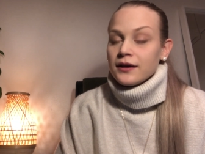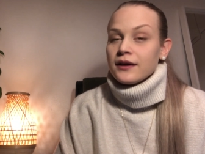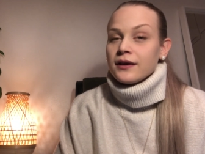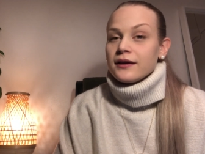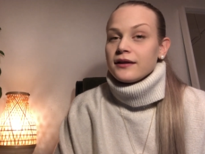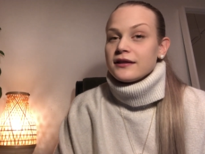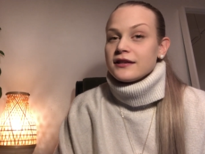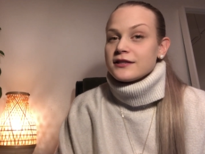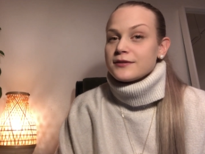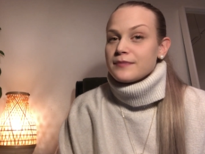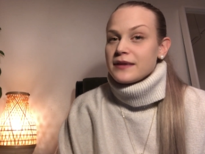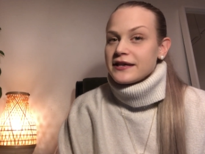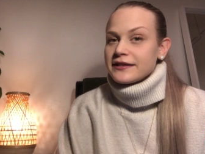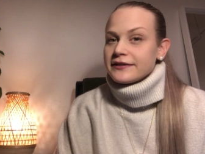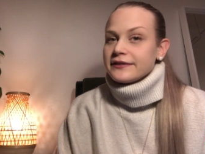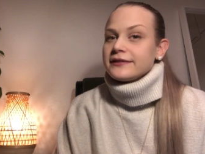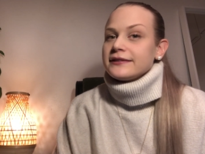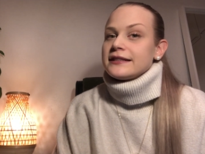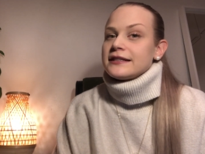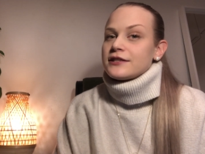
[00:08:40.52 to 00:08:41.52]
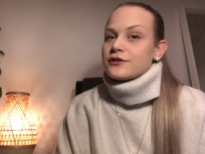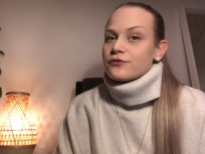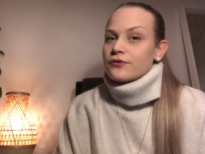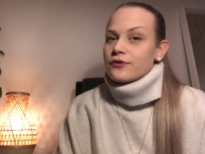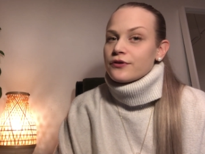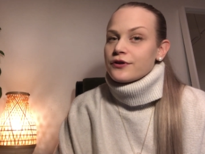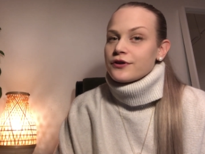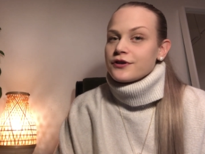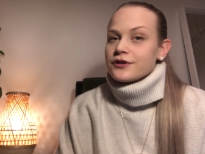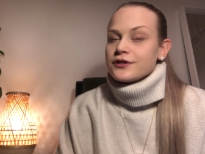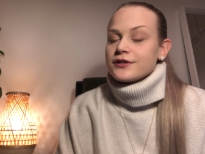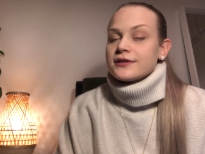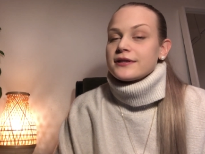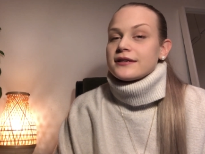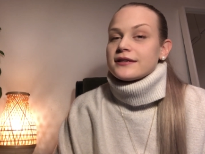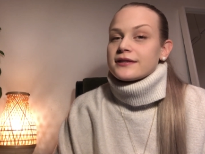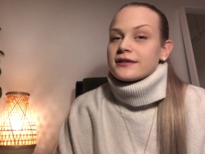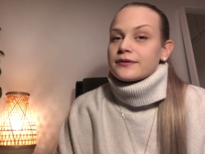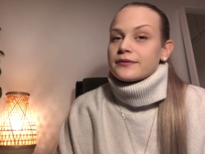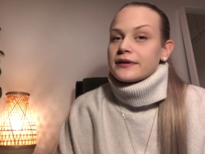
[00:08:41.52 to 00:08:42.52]
these mental disorders,
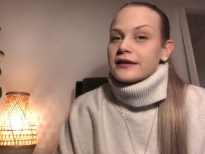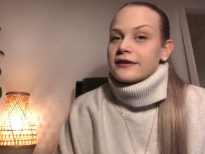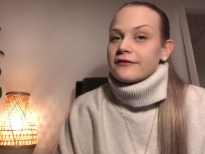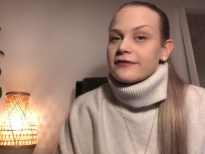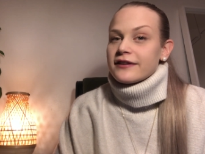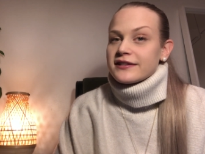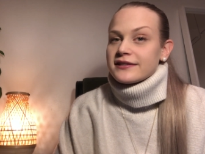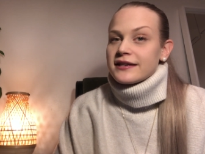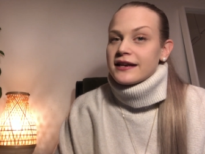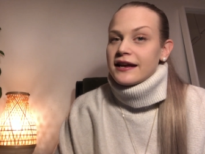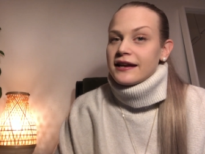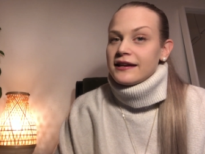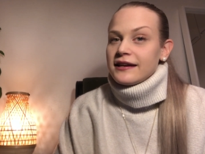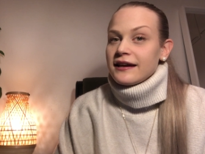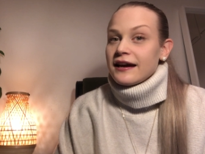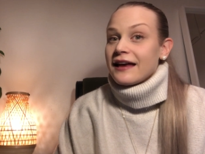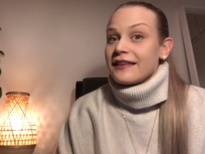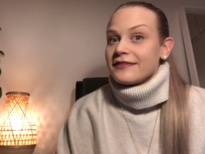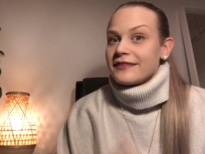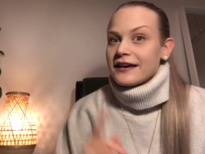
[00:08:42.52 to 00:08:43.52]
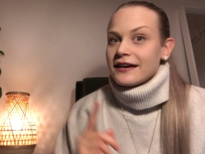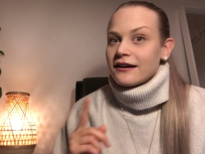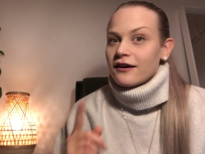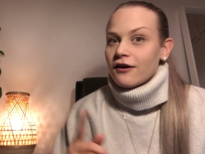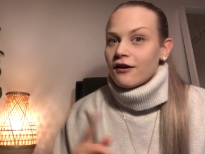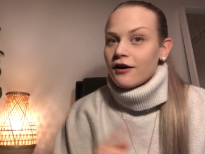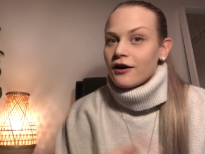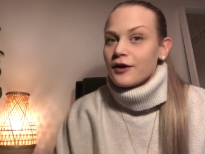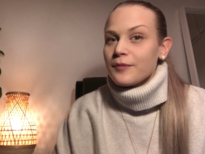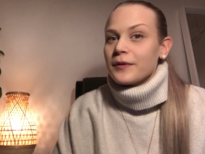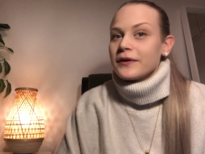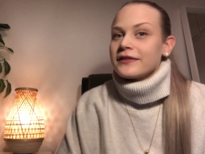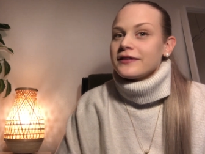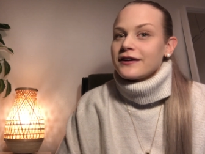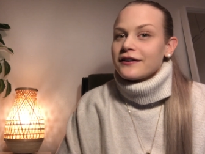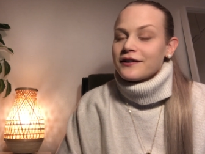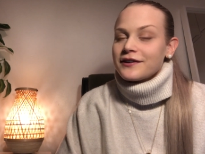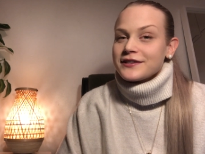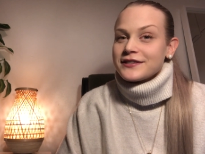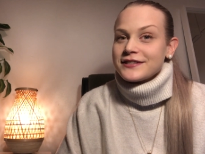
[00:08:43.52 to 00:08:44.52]
these are really fascinating, and they are, but there
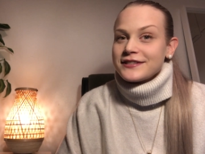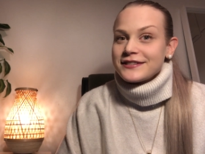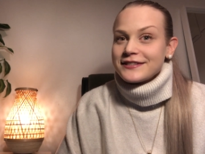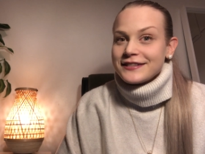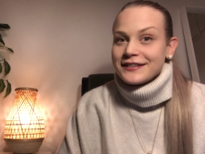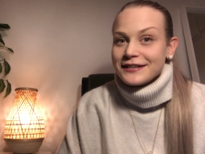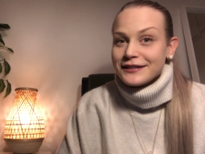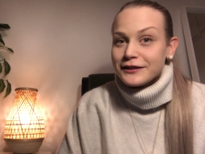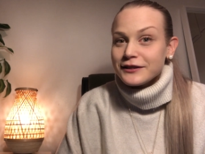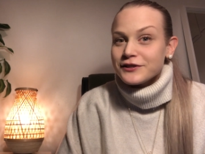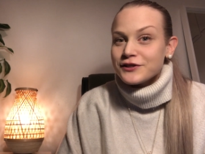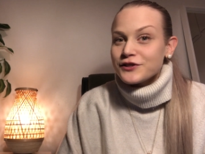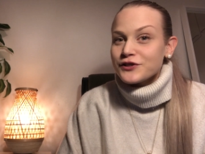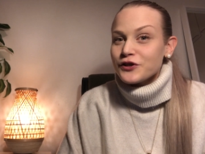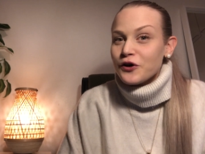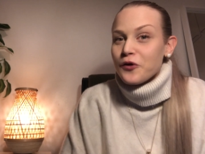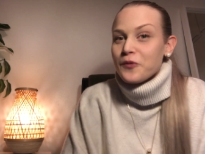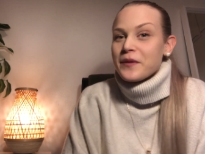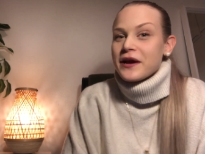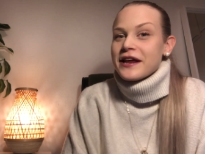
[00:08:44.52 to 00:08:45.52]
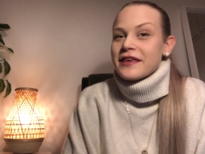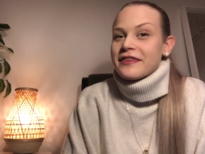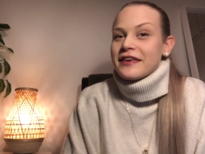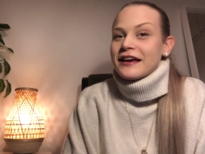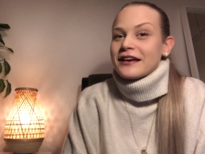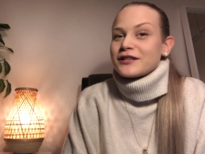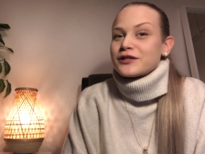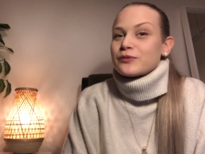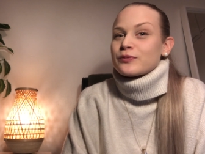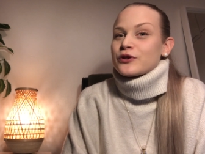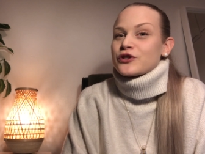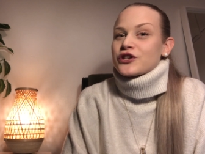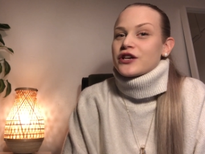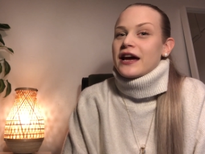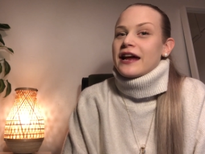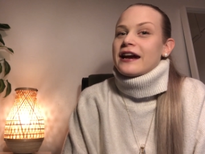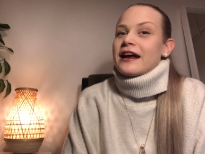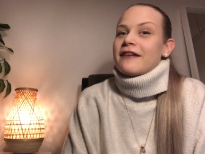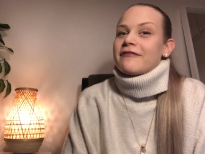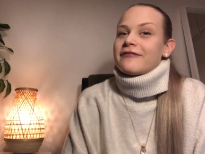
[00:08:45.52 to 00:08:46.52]
are still so many things which
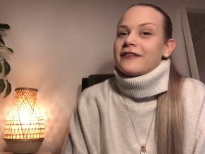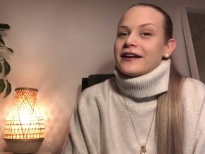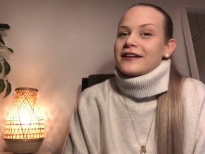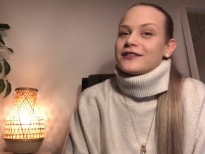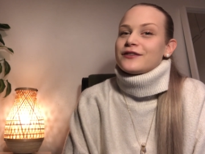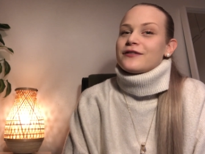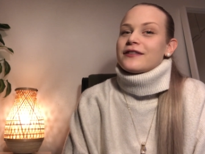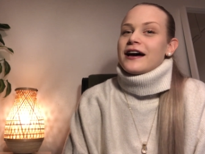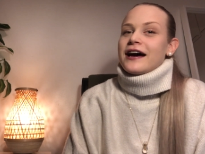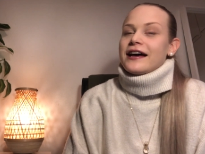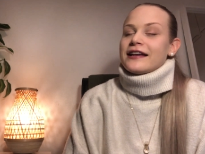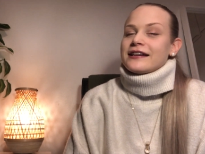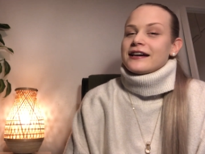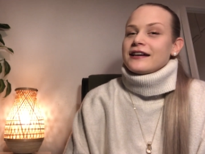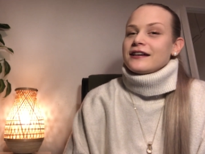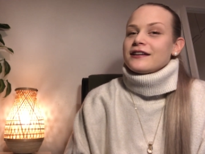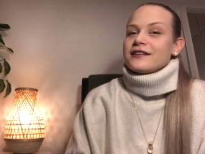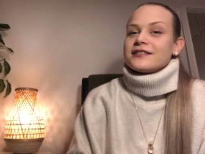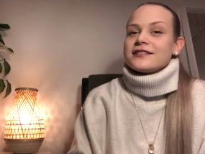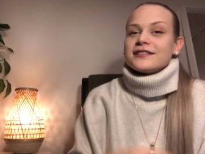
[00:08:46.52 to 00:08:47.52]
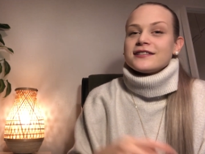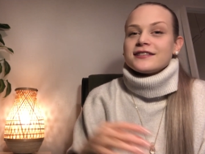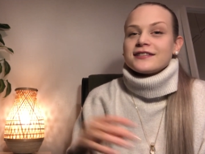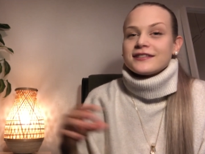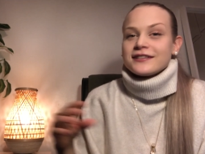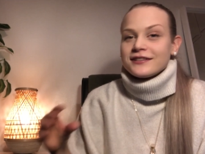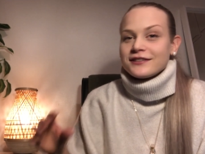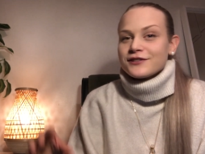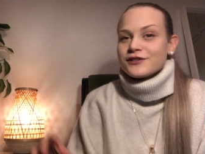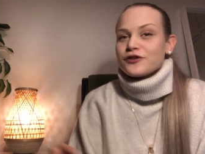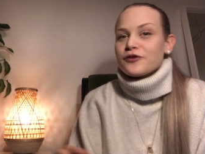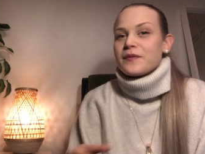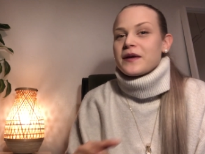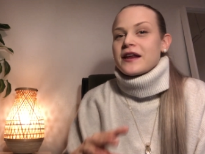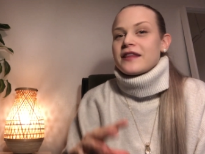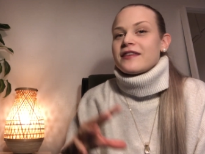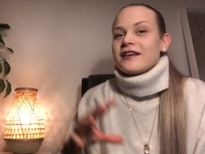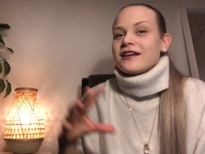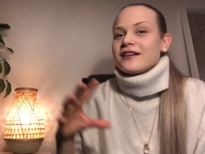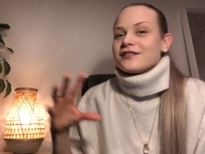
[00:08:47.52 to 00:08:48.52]
can affect that, and still so many
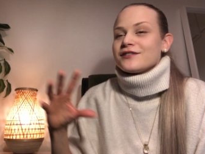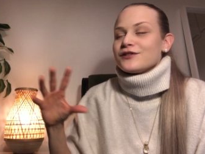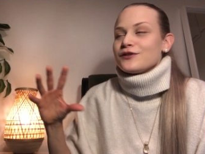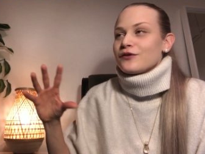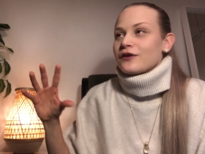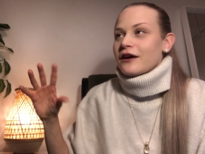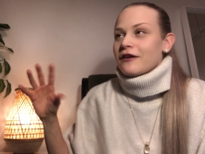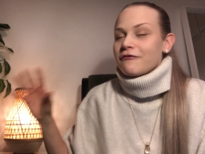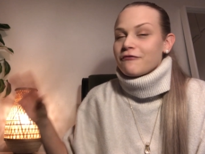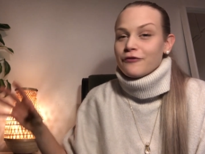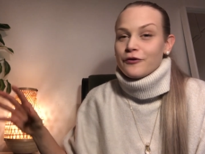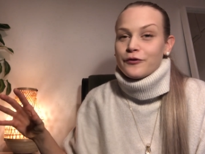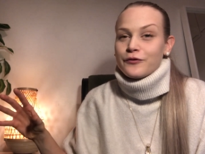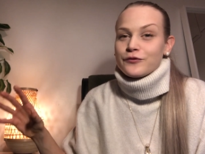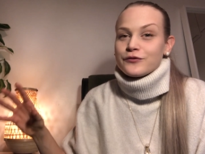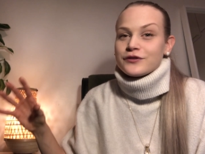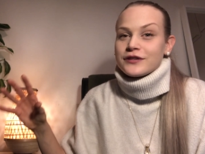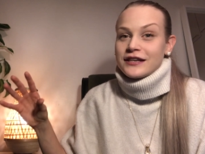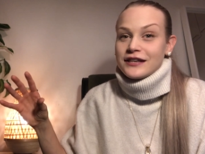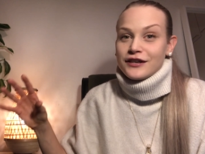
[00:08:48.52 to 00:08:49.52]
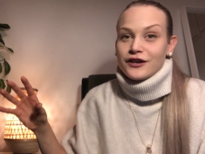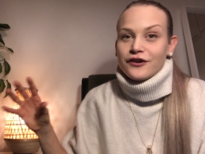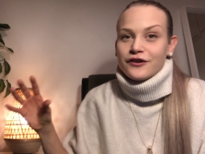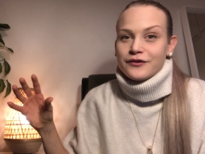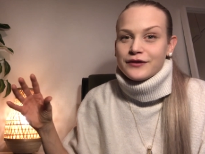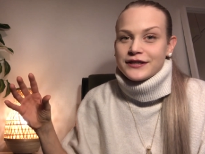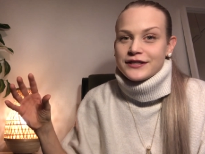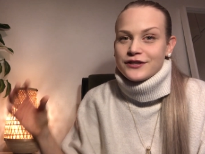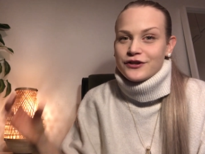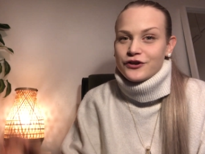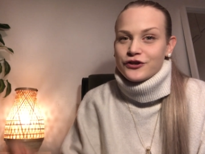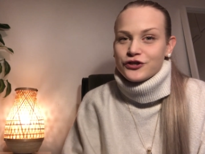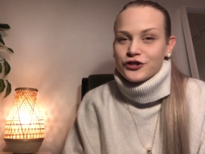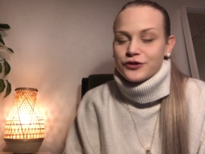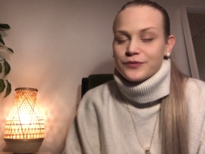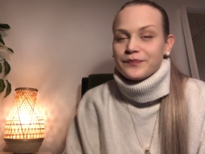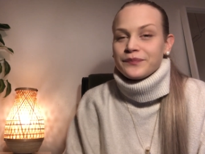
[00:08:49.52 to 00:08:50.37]
things you can focus in your research.